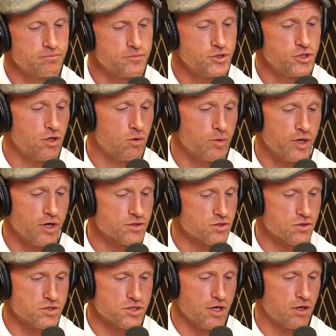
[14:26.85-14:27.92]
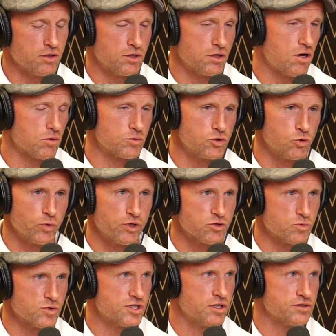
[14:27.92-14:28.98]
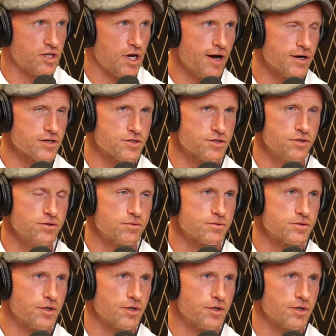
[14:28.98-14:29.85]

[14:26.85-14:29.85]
you know we also sell along with the wheels we sell tires too.